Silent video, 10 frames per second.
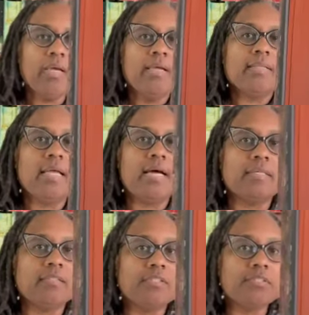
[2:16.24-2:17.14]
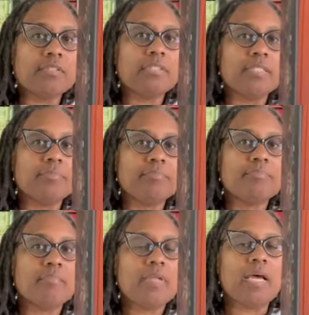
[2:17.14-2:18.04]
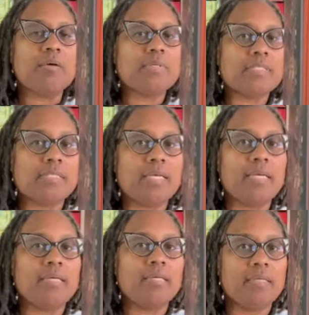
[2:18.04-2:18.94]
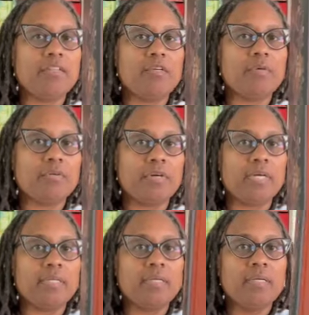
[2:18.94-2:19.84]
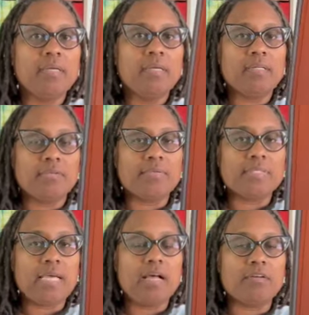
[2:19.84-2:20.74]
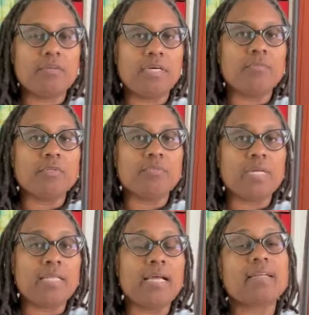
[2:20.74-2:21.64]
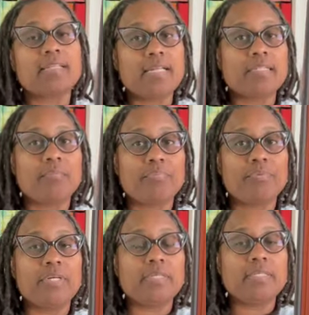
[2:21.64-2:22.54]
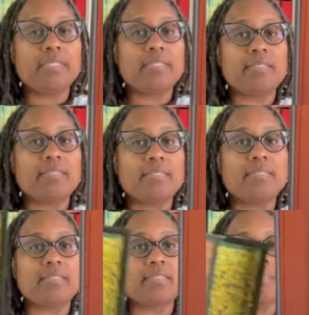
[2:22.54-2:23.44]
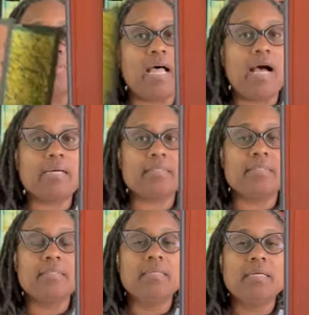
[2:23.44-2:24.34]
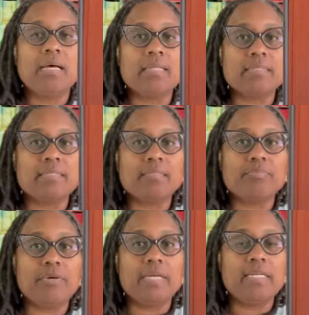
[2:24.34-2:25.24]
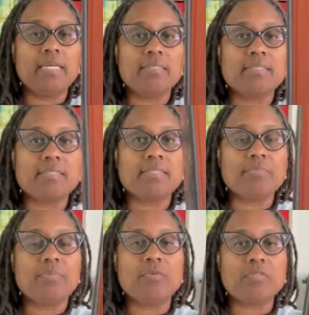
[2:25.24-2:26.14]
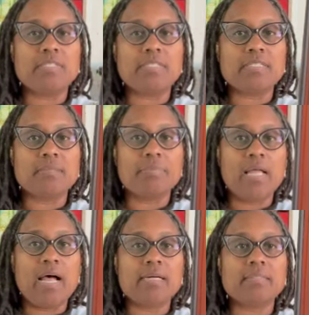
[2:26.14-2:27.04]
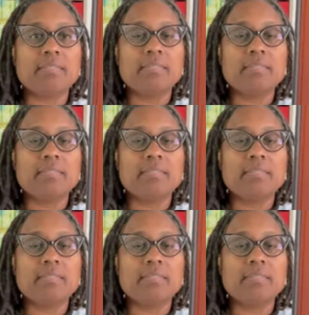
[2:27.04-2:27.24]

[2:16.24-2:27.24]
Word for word: Now, usually I would say Illumicrate. This one's Owl Crate, which one I like because I like the printed instead of just the blocked. I like the sprayed edges as opposed to just the blocked.